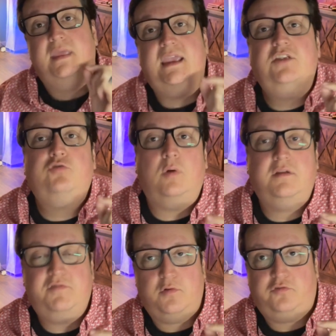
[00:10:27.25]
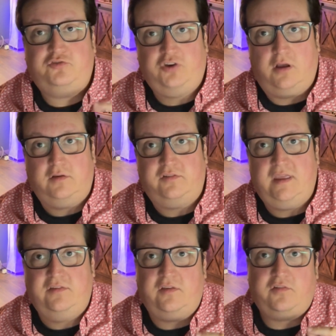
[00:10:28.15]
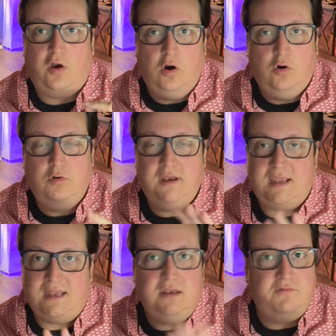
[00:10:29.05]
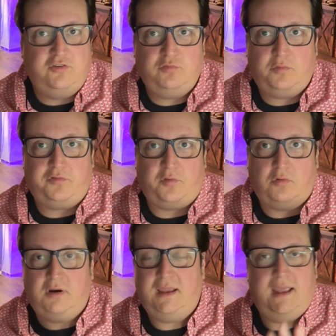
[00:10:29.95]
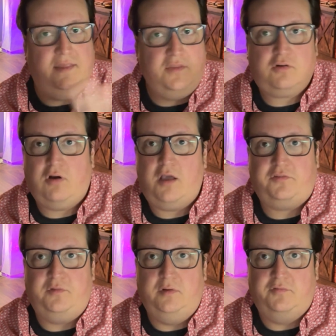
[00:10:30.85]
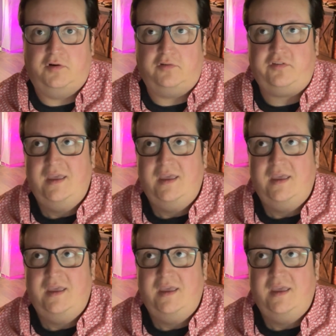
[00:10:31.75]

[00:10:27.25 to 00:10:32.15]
Each one of those chunks is its own individual story in the Crossed universe,